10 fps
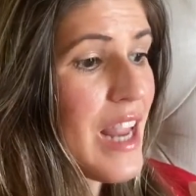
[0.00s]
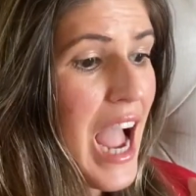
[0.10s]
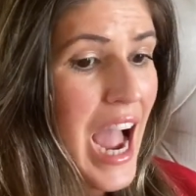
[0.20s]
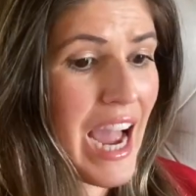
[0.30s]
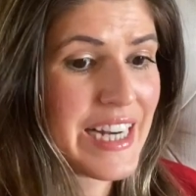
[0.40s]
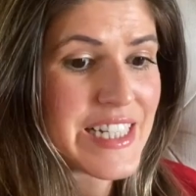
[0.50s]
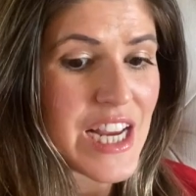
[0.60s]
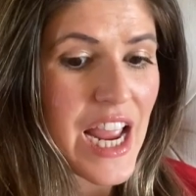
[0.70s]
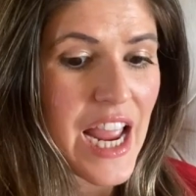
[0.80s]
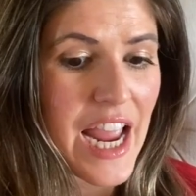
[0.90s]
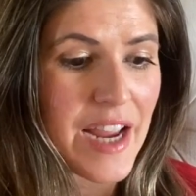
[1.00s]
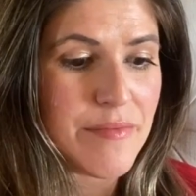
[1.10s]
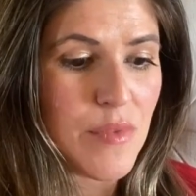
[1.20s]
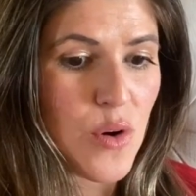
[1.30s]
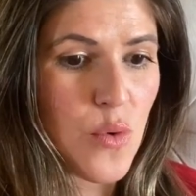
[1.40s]
And
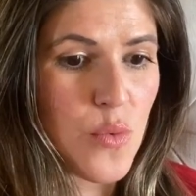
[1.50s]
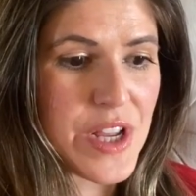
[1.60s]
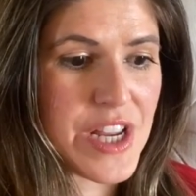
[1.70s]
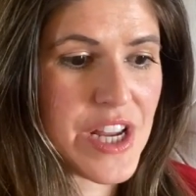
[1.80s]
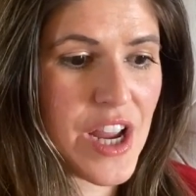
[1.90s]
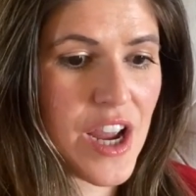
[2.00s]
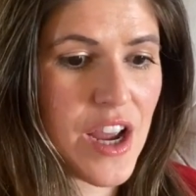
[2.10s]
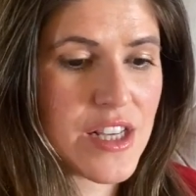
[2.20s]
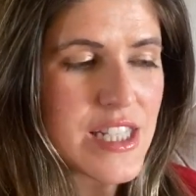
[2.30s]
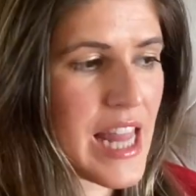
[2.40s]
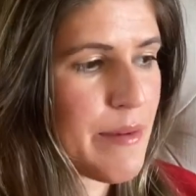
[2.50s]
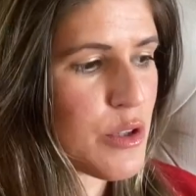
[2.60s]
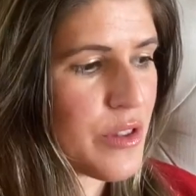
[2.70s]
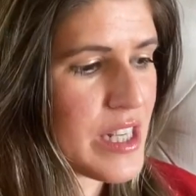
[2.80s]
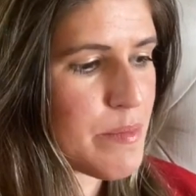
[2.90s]
we slept
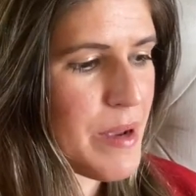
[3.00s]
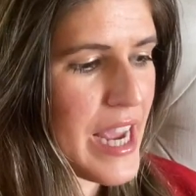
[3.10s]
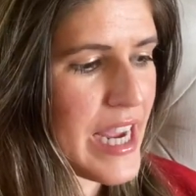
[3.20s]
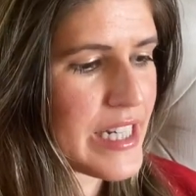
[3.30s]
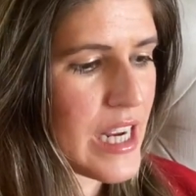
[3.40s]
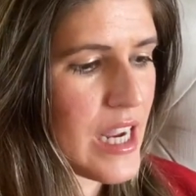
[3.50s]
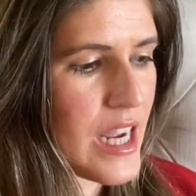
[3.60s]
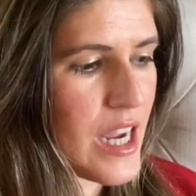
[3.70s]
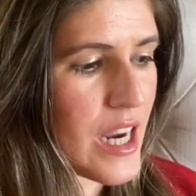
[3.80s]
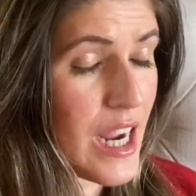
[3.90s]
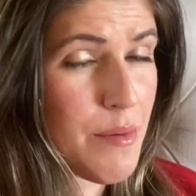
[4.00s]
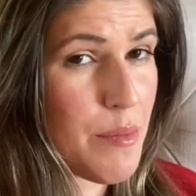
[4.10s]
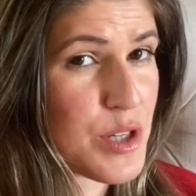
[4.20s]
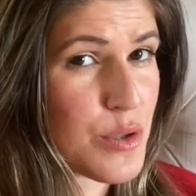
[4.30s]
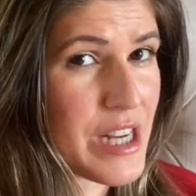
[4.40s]
on this bed, I can't remember
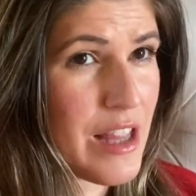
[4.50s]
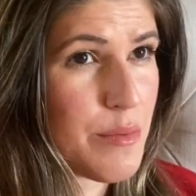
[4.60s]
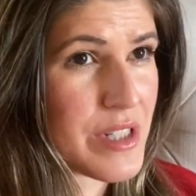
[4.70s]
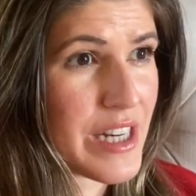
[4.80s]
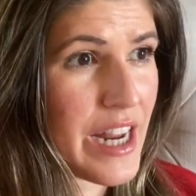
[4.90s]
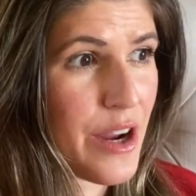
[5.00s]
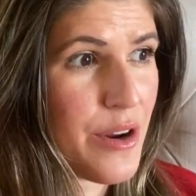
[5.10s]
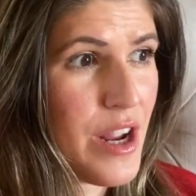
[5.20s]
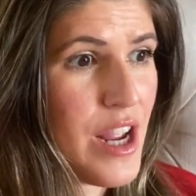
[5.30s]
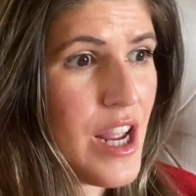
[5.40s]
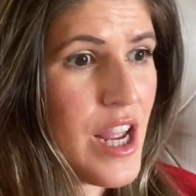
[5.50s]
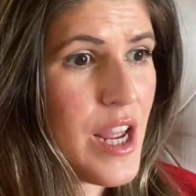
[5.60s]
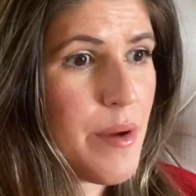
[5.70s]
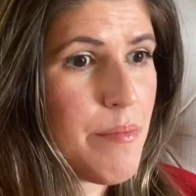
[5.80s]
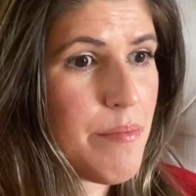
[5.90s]
which hotel it was in now,
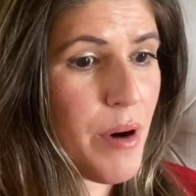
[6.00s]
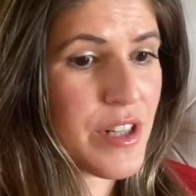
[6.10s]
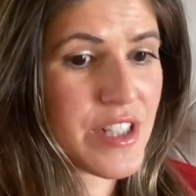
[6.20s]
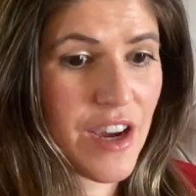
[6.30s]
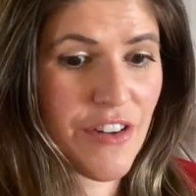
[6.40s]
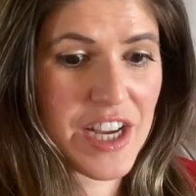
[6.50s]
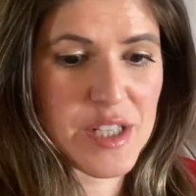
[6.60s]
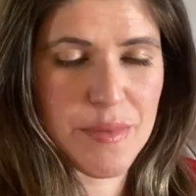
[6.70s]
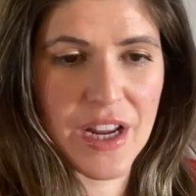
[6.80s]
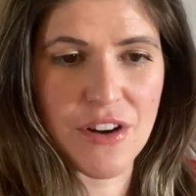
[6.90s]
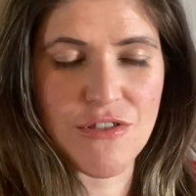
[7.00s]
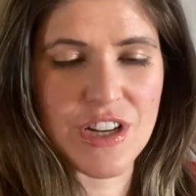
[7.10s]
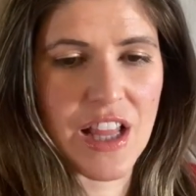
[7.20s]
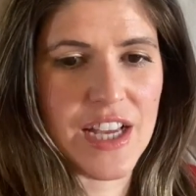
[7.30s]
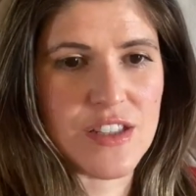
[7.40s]
but of Vispring, and
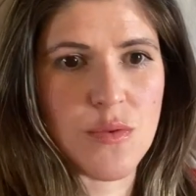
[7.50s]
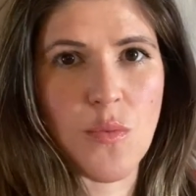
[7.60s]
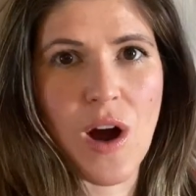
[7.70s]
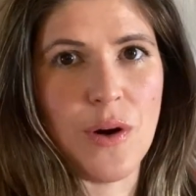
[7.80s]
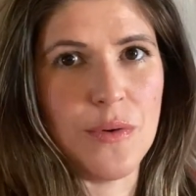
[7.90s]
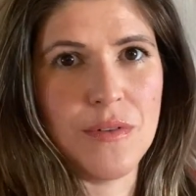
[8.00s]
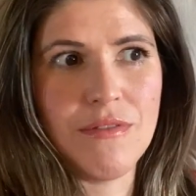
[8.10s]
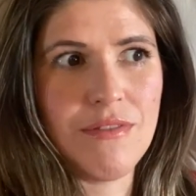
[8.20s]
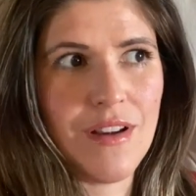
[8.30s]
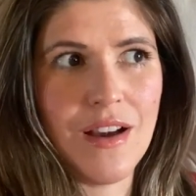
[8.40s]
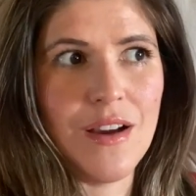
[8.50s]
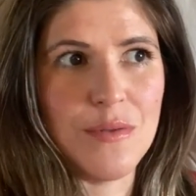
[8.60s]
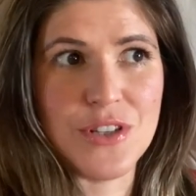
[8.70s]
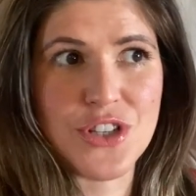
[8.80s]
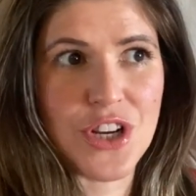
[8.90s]
realised, wow, it
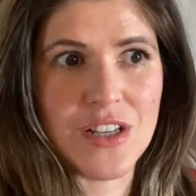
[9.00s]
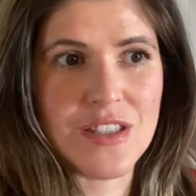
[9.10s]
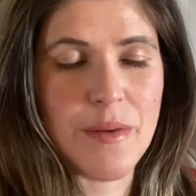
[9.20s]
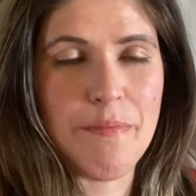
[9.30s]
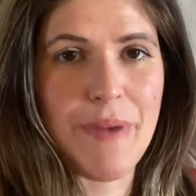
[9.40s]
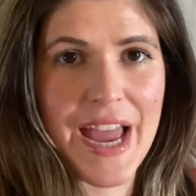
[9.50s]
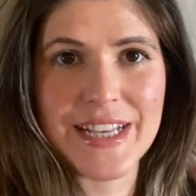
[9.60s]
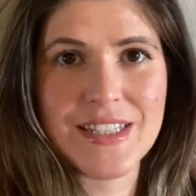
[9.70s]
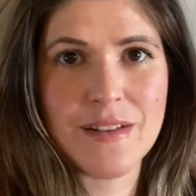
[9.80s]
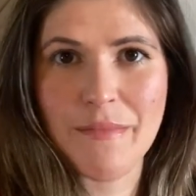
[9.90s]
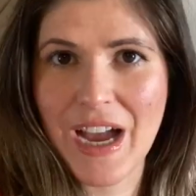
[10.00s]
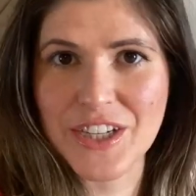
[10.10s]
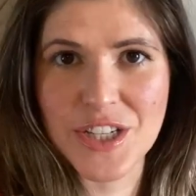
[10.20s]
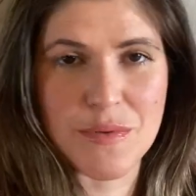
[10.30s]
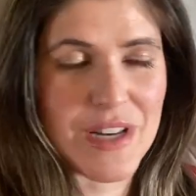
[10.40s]
was just the best
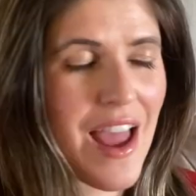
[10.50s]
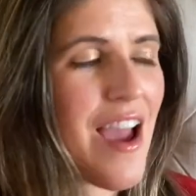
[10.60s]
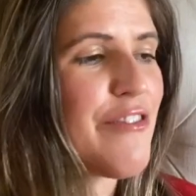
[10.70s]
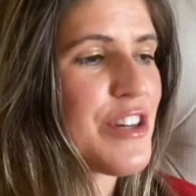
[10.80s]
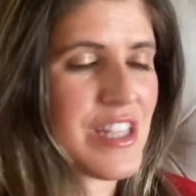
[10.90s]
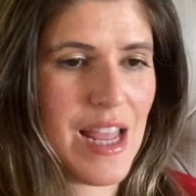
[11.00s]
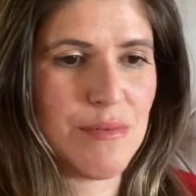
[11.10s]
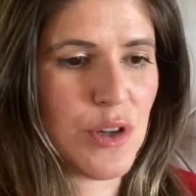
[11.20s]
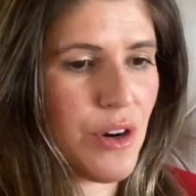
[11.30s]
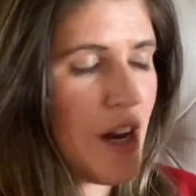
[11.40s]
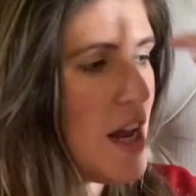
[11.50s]
mattress we'd ever slept on.